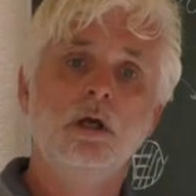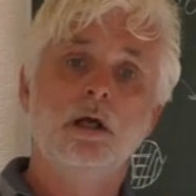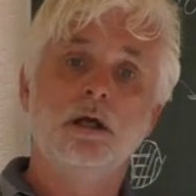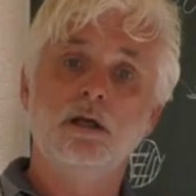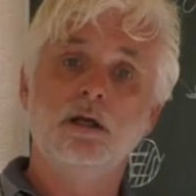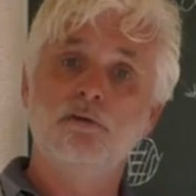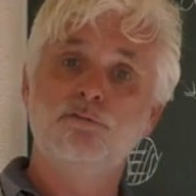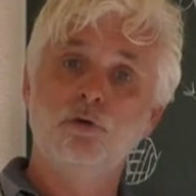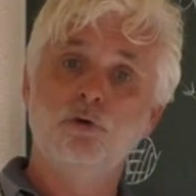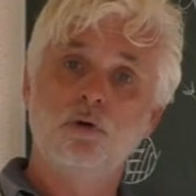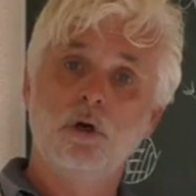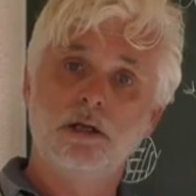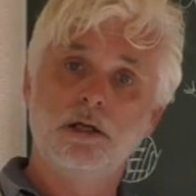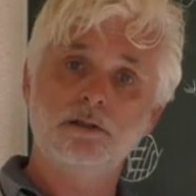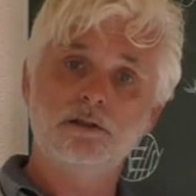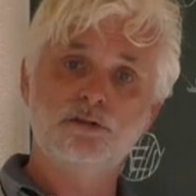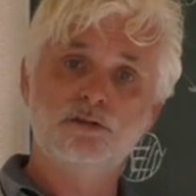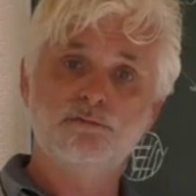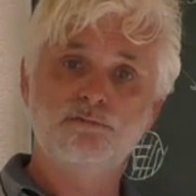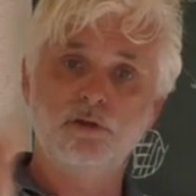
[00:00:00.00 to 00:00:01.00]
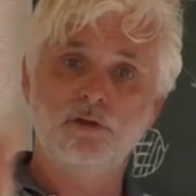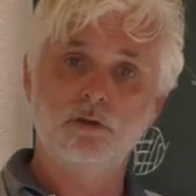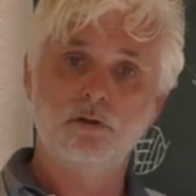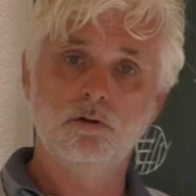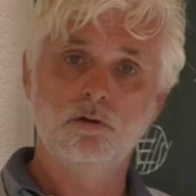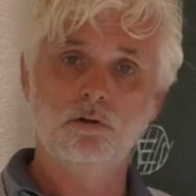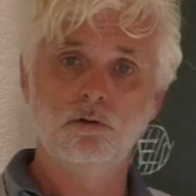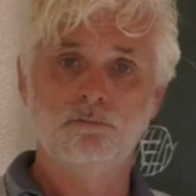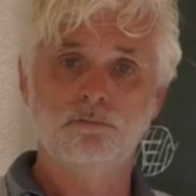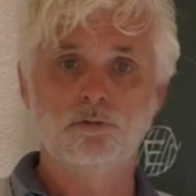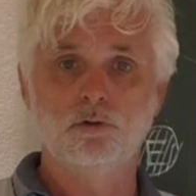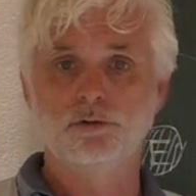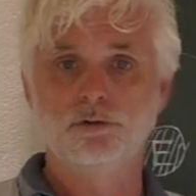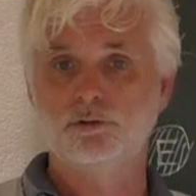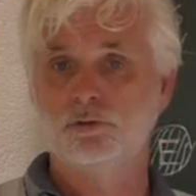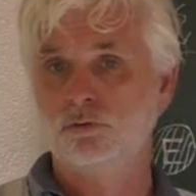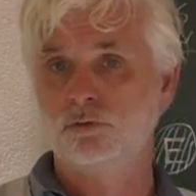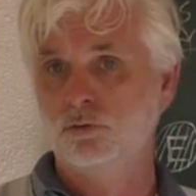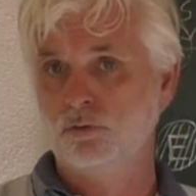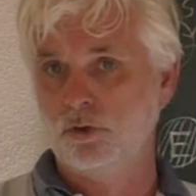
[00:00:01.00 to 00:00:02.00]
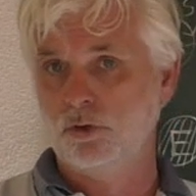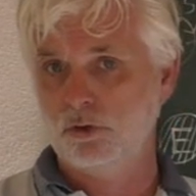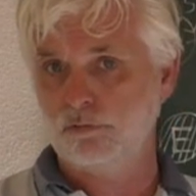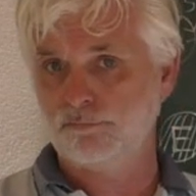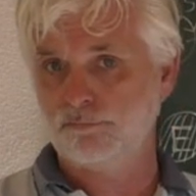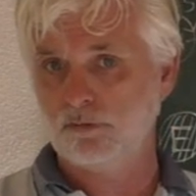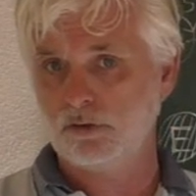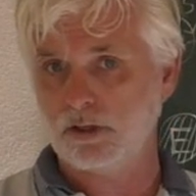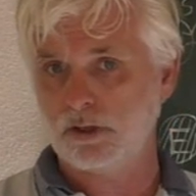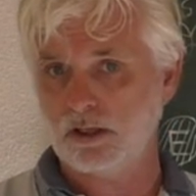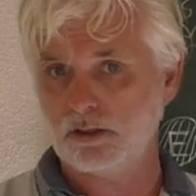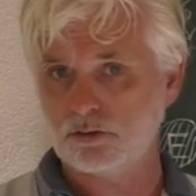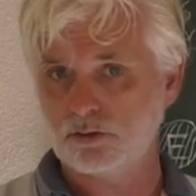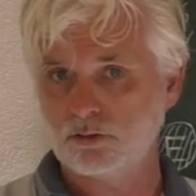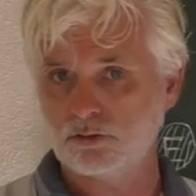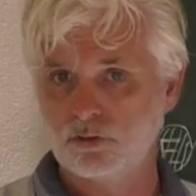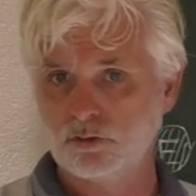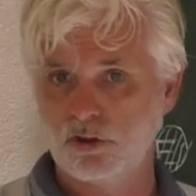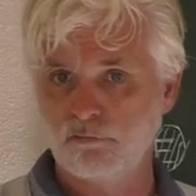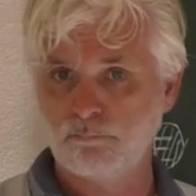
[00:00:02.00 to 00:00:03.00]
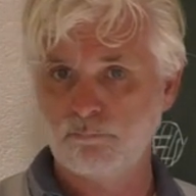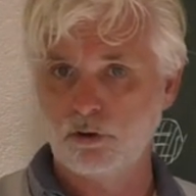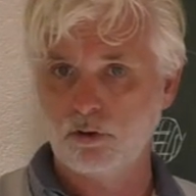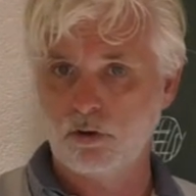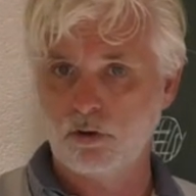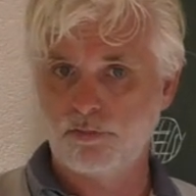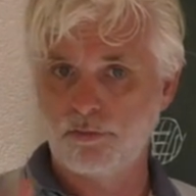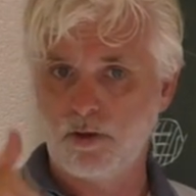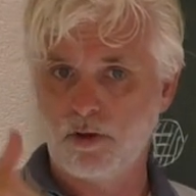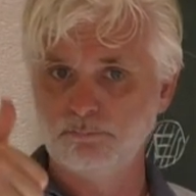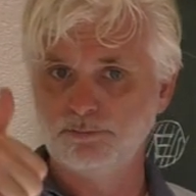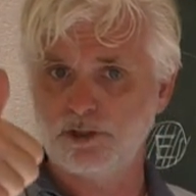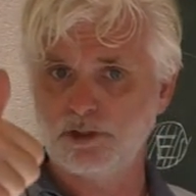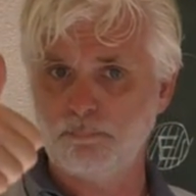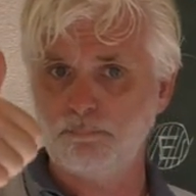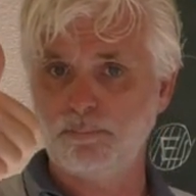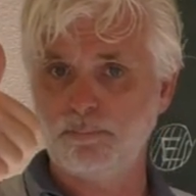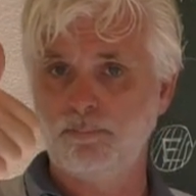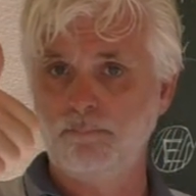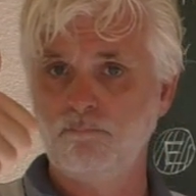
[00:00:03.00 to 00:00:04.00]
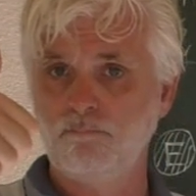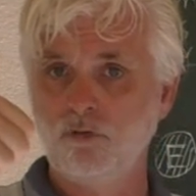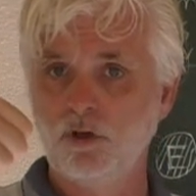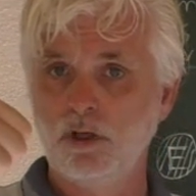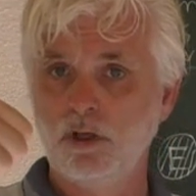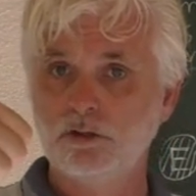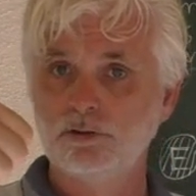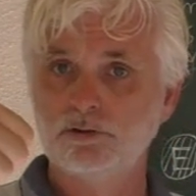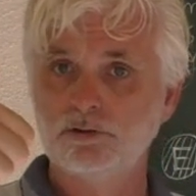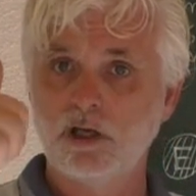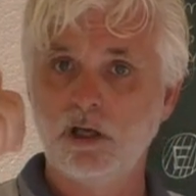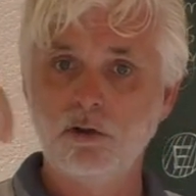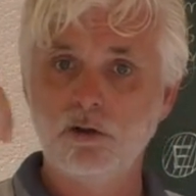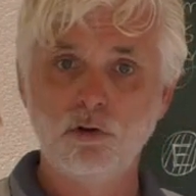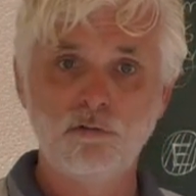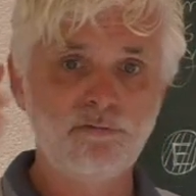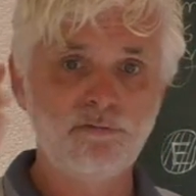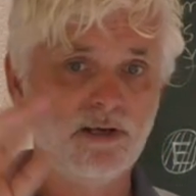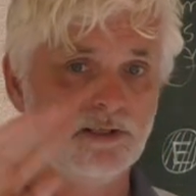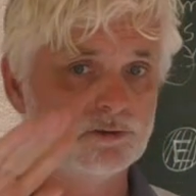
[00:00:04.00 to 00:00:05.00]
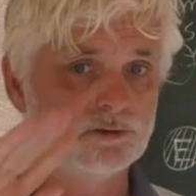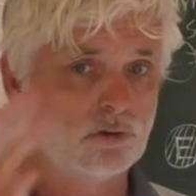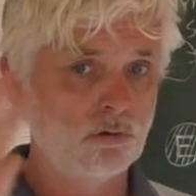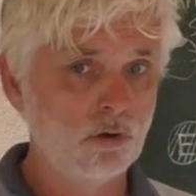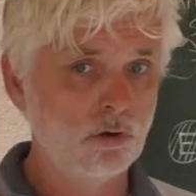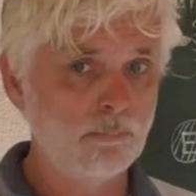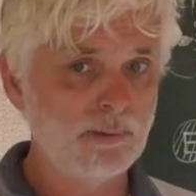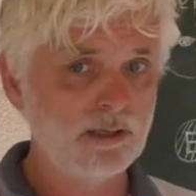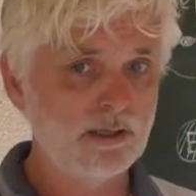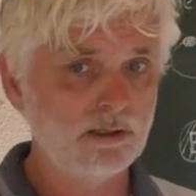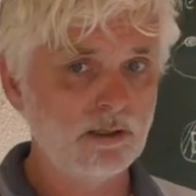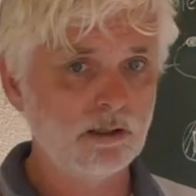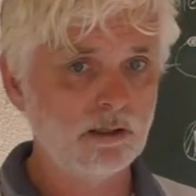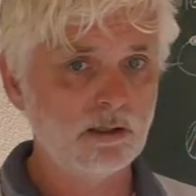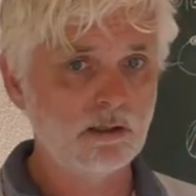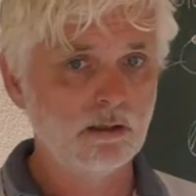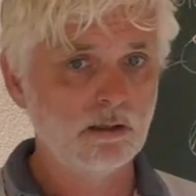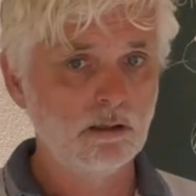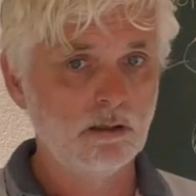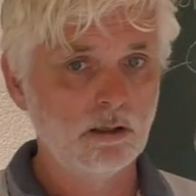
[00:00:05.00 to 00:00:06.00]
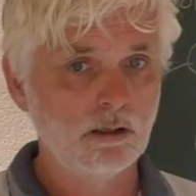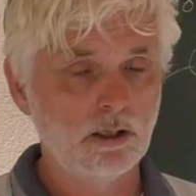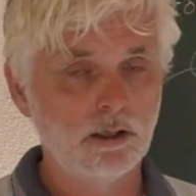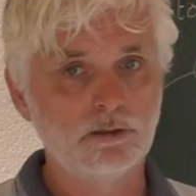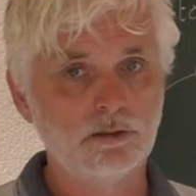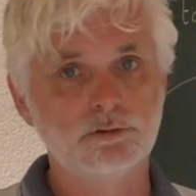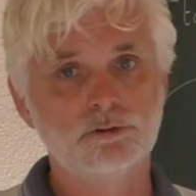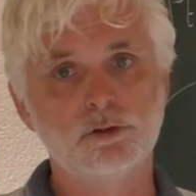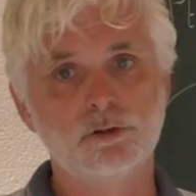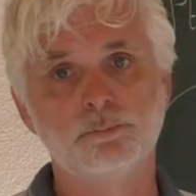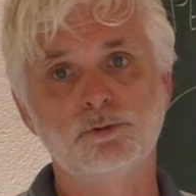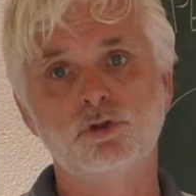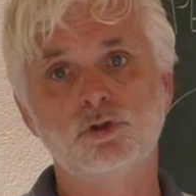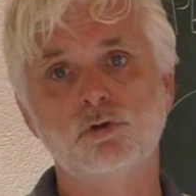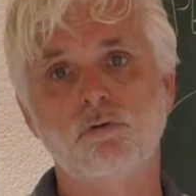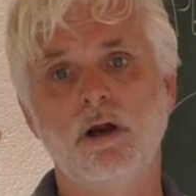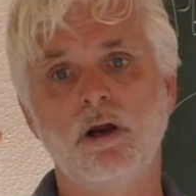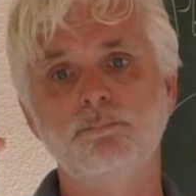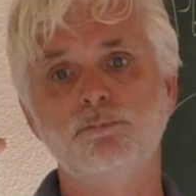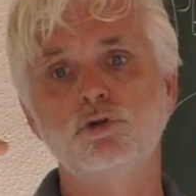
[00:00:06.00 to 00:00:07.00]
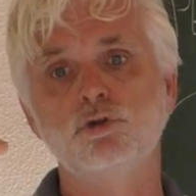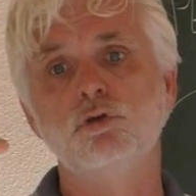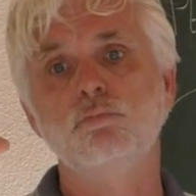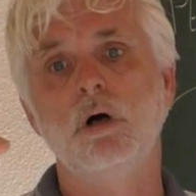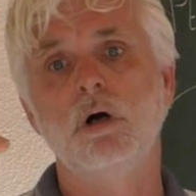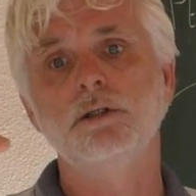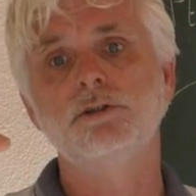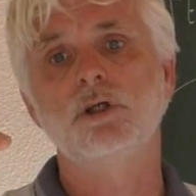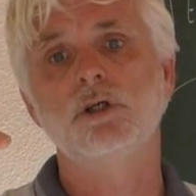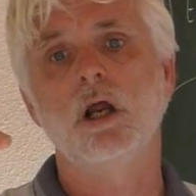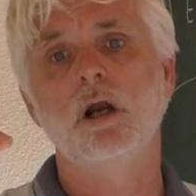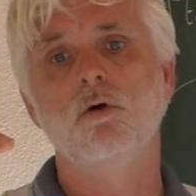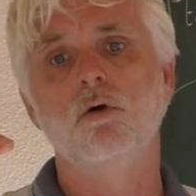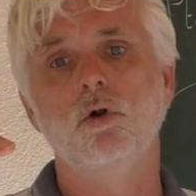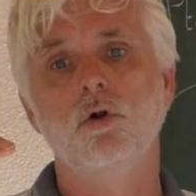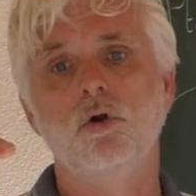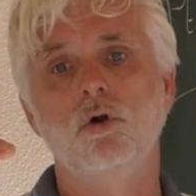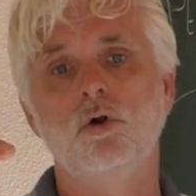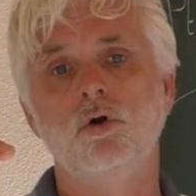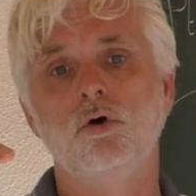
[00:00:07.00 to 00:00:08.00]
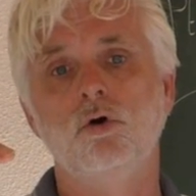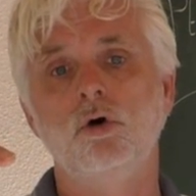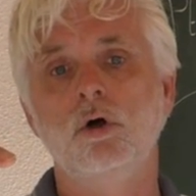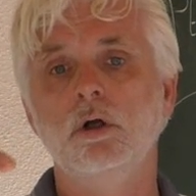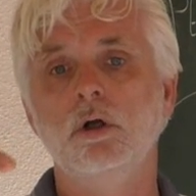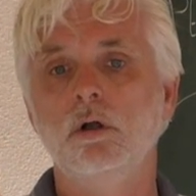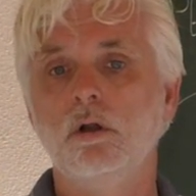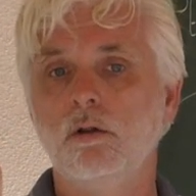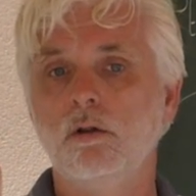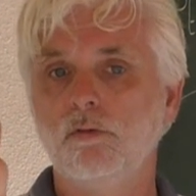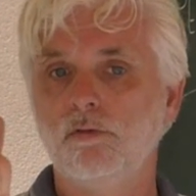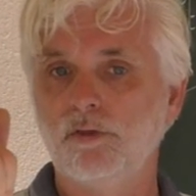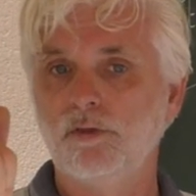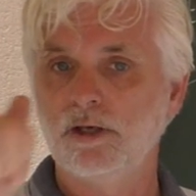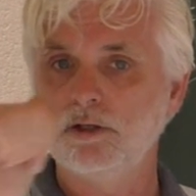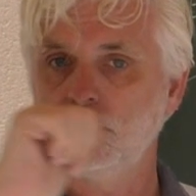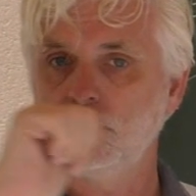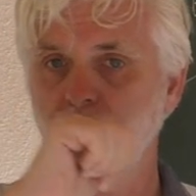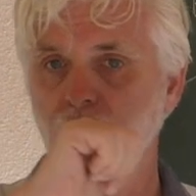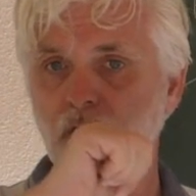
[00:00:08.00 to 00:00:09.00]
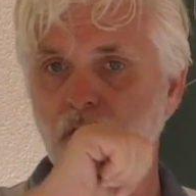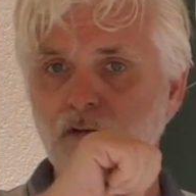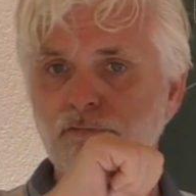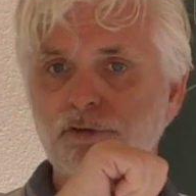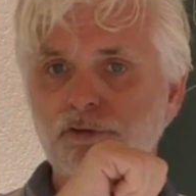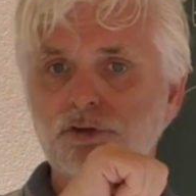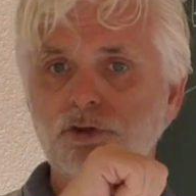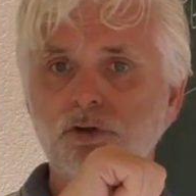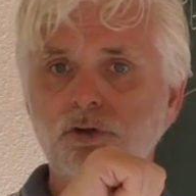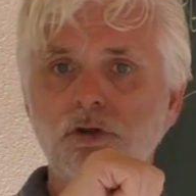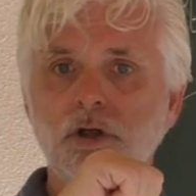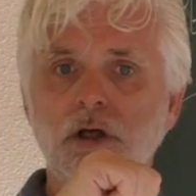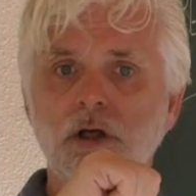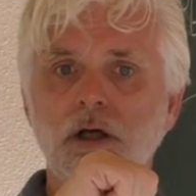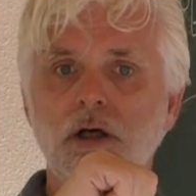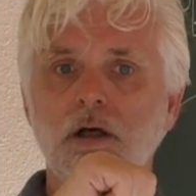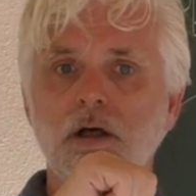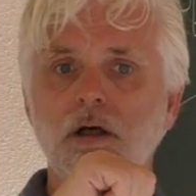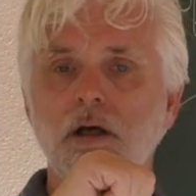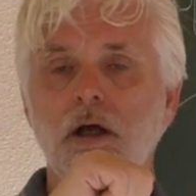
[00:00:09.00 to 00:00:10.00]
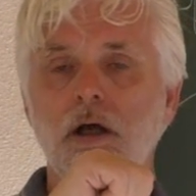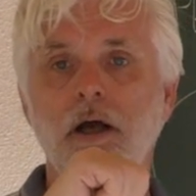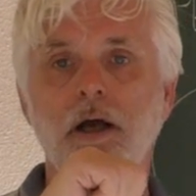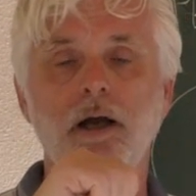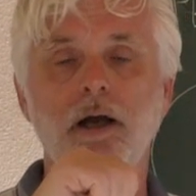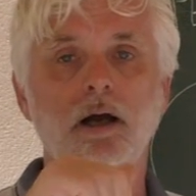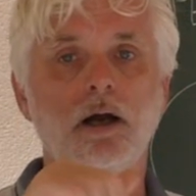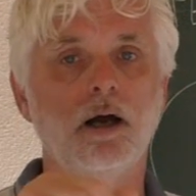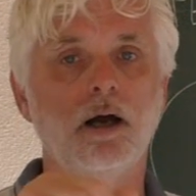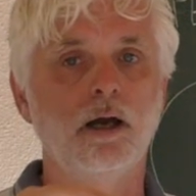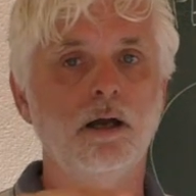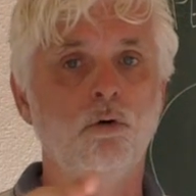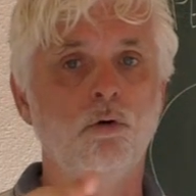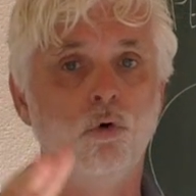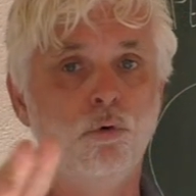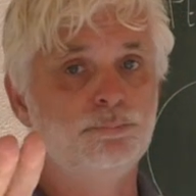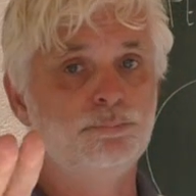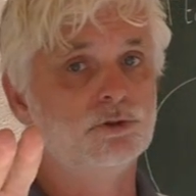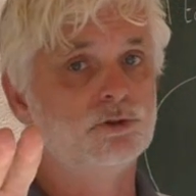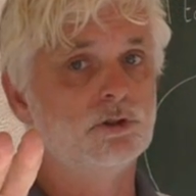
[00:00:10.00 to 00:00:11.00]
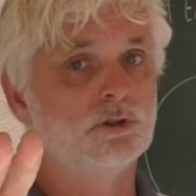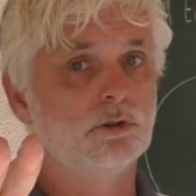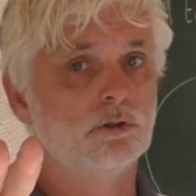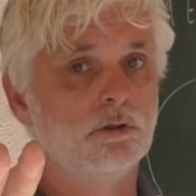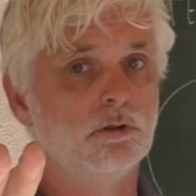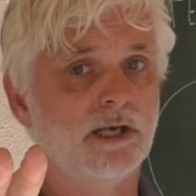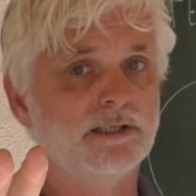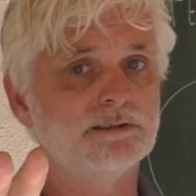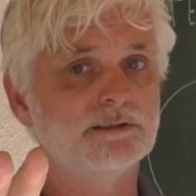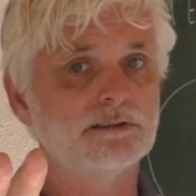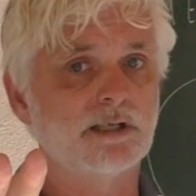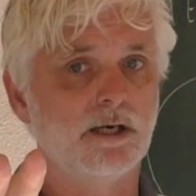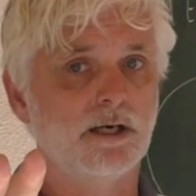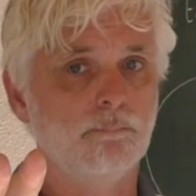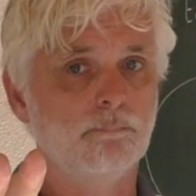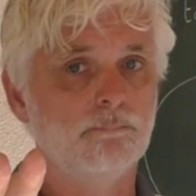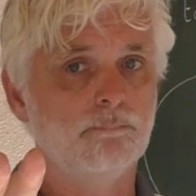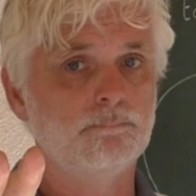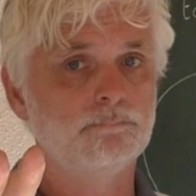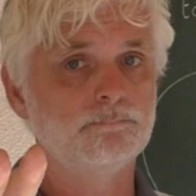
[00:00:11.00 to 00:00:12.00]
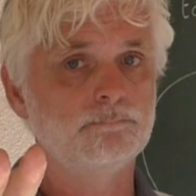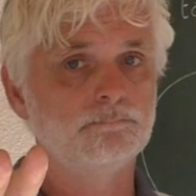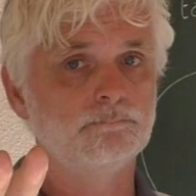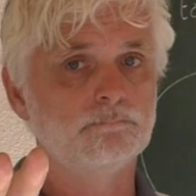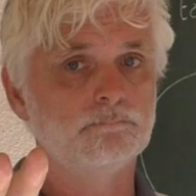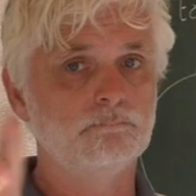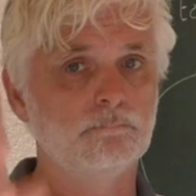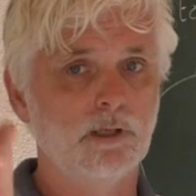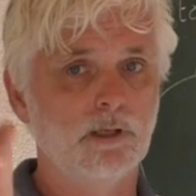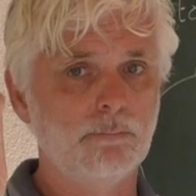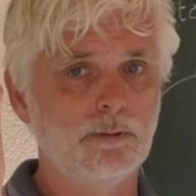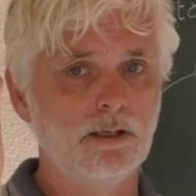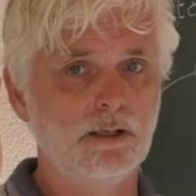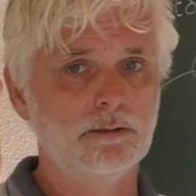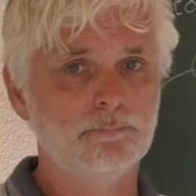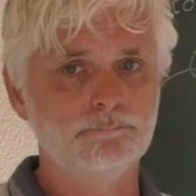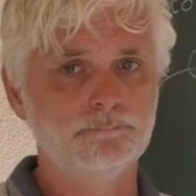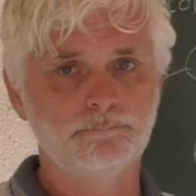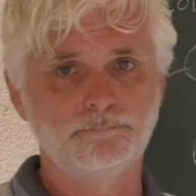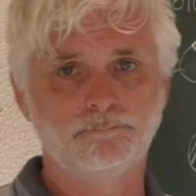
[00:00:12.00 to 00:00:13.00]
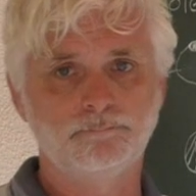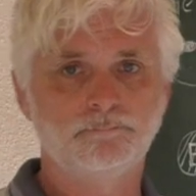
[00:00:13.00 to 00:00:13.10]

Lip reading: And if you like this video, of course, do not forget to give me a thumbs up, tell your friends all about it, and subscribe to my channel. Thank you again for tuning in, and I hope to see you next time. Bye bye.